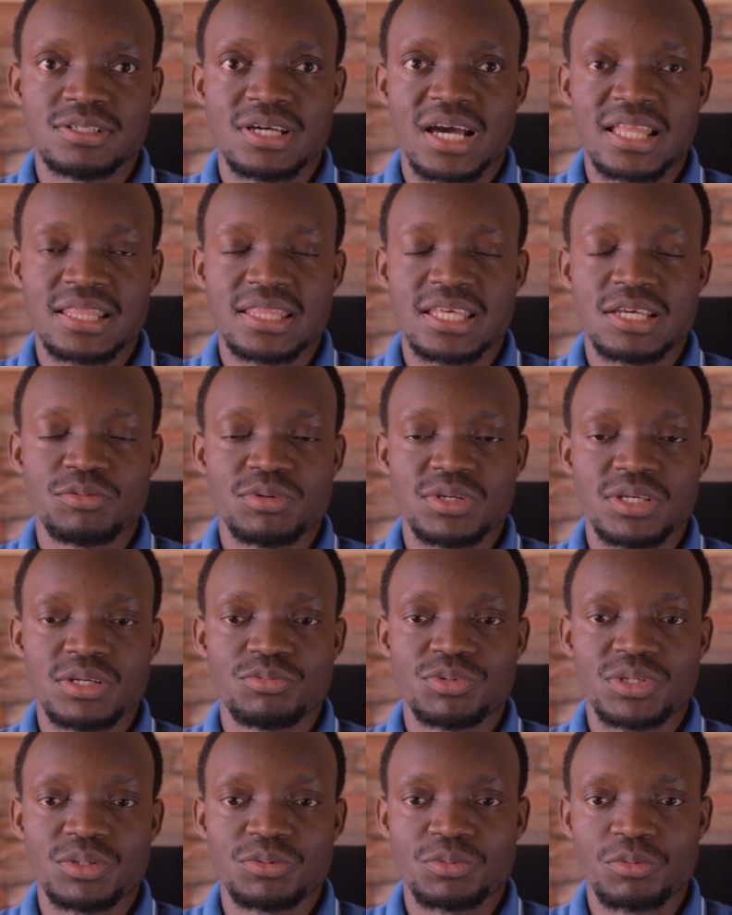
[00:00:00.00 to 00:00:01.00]
And then
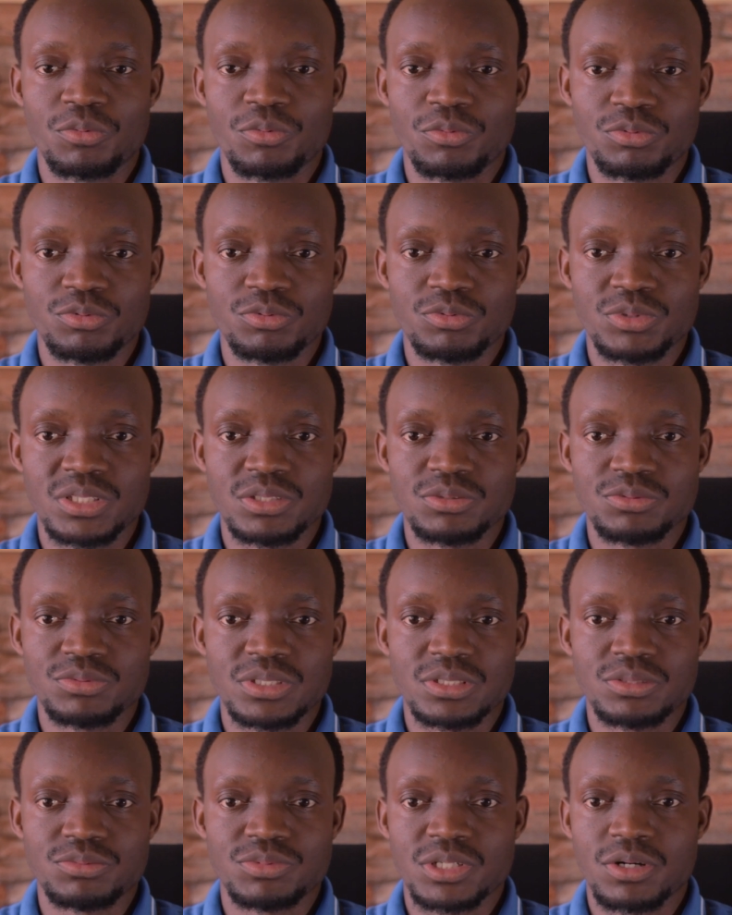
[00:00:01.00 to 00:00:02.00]

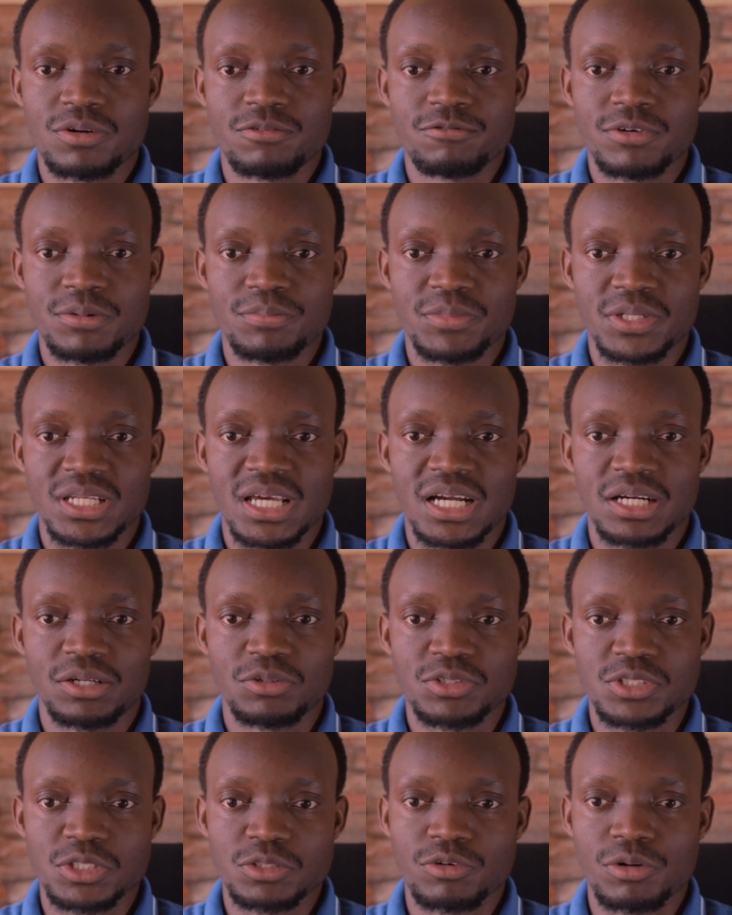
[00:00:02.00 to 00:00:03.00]
we confirm the
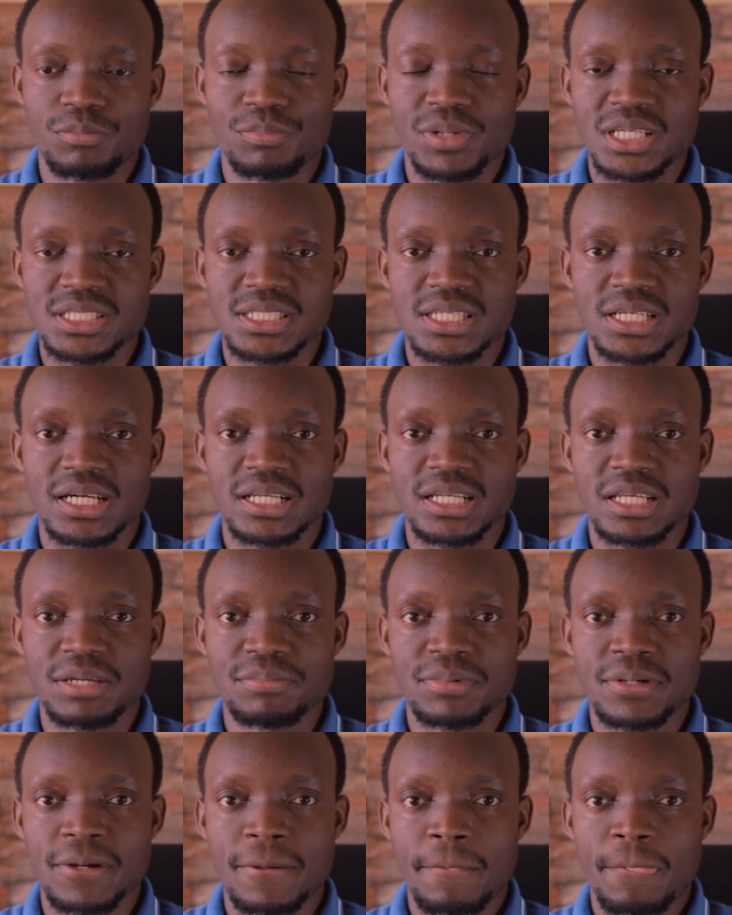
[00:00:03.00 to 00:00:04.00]
diagnosis of aplastic
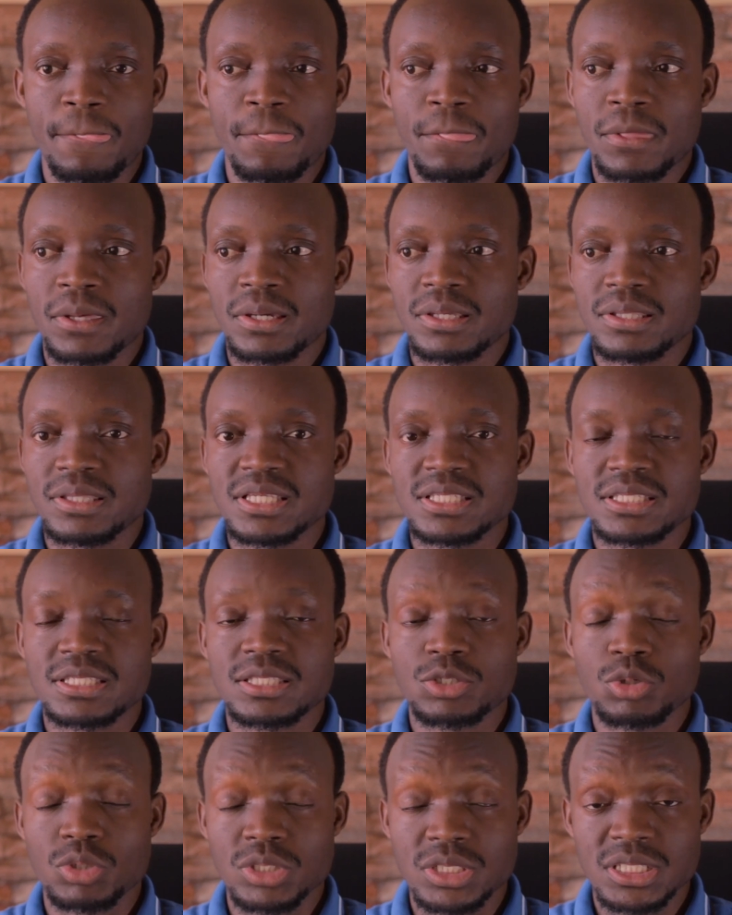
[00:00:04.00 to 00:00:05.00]
anemia. This
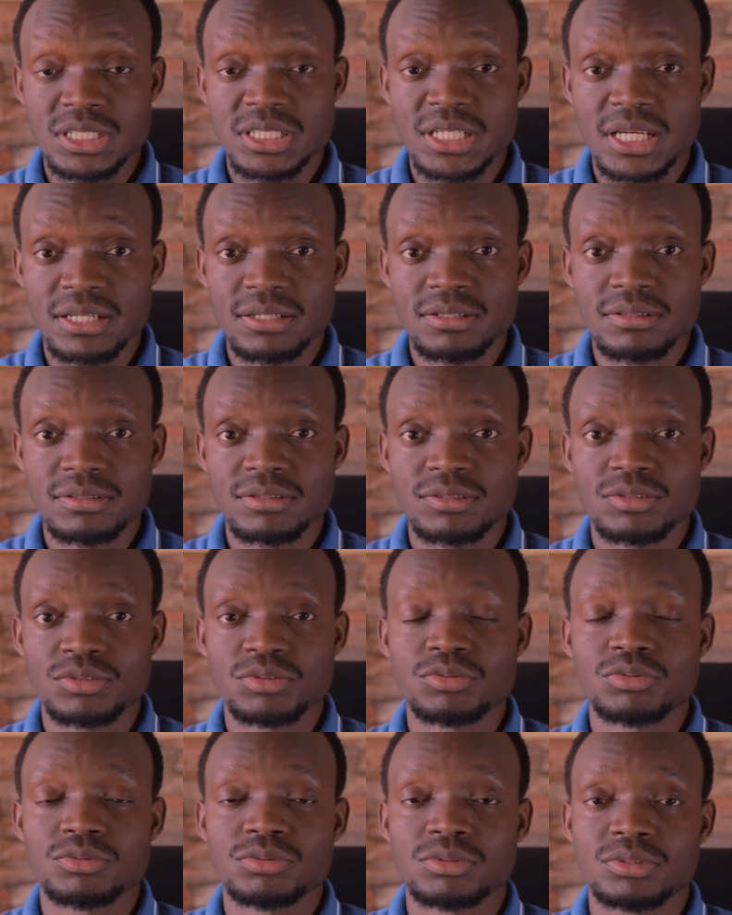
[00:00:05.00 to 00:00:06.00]
condition
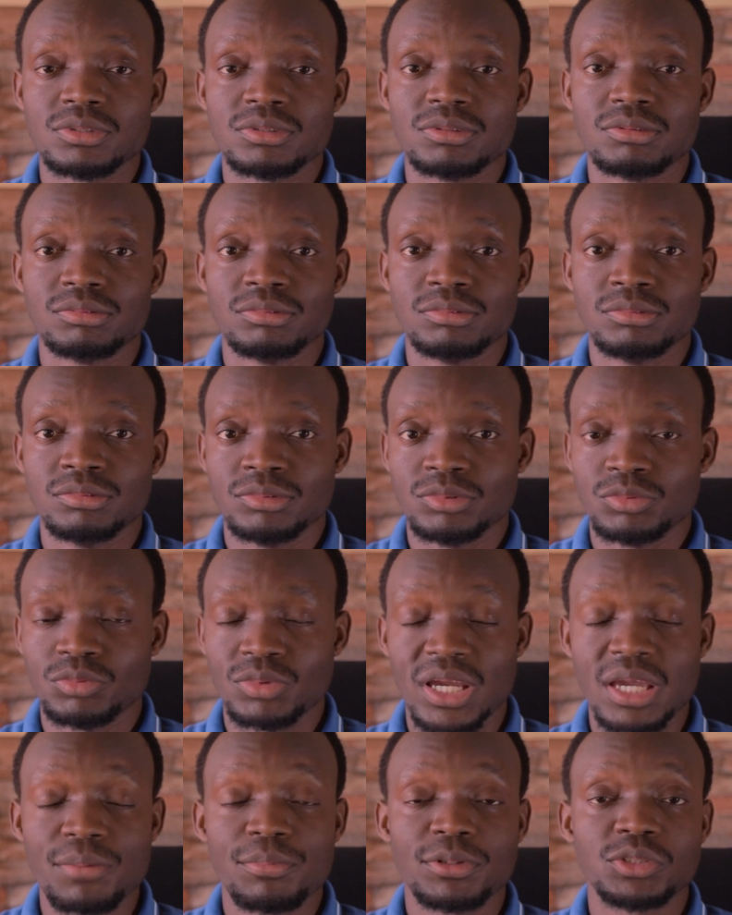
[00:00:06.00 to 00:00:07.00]

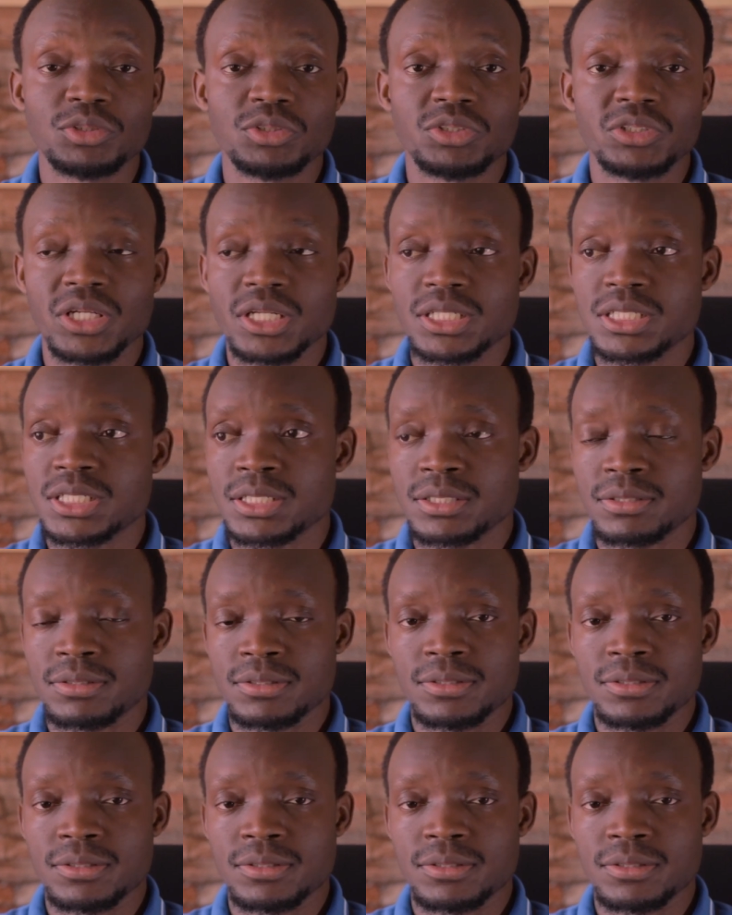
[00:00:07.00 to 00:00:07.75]
we are able to treat.